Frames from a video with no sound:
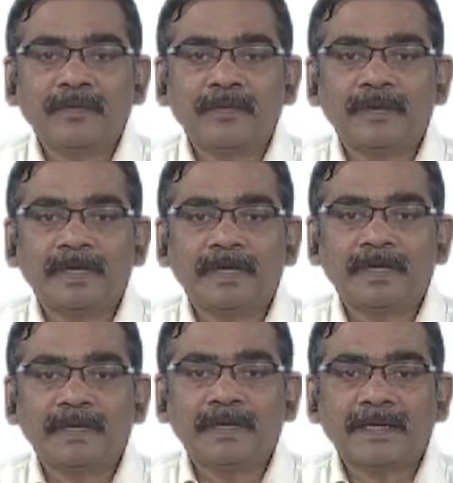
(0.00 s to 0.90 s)
we
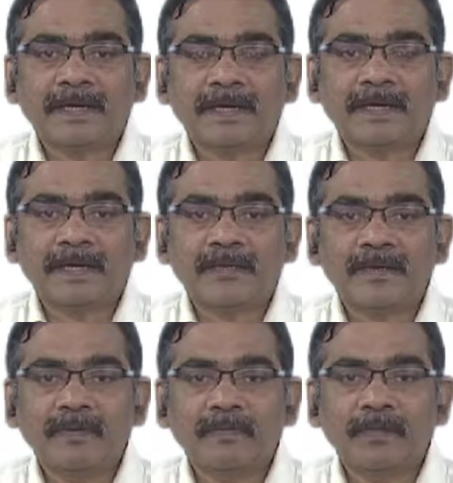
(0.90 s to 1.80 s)
can give
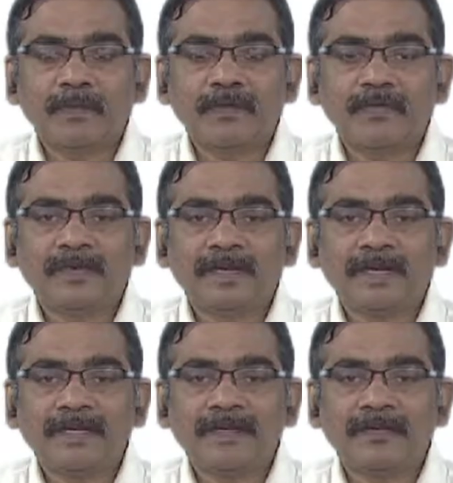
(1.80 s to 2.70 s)
you a proof
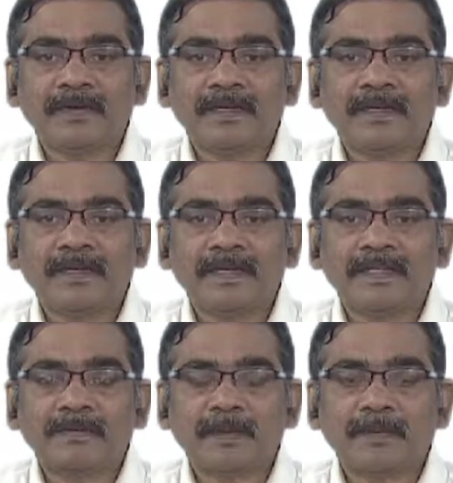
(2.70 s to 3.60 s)
that whether
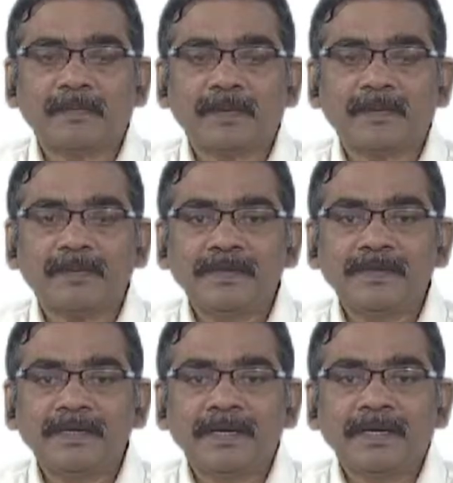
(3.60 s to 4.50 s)
these
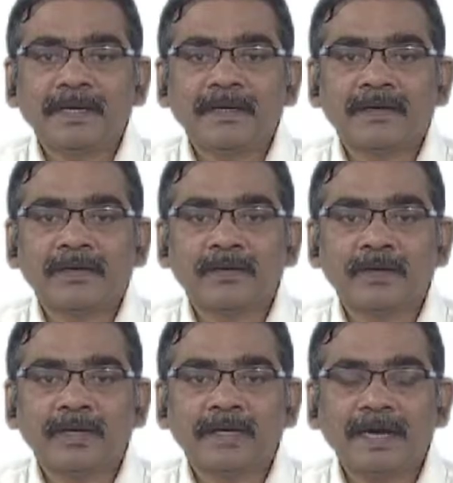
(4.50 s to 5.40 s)
problems do
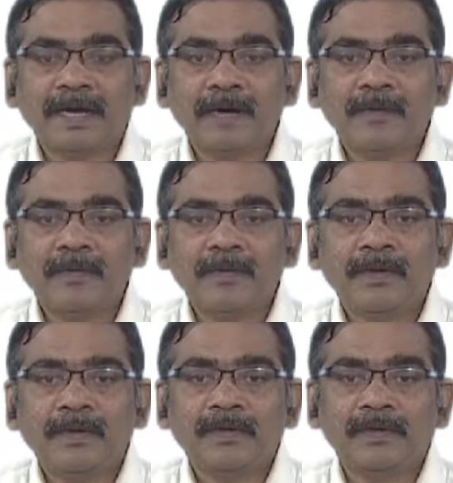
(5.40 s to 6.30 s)
not have
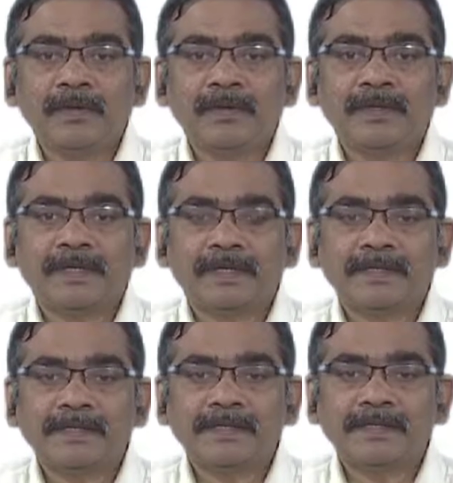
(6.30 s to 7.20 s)

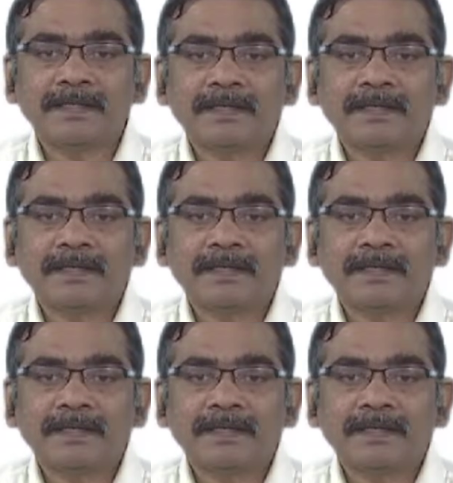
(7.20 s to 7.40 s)
solutions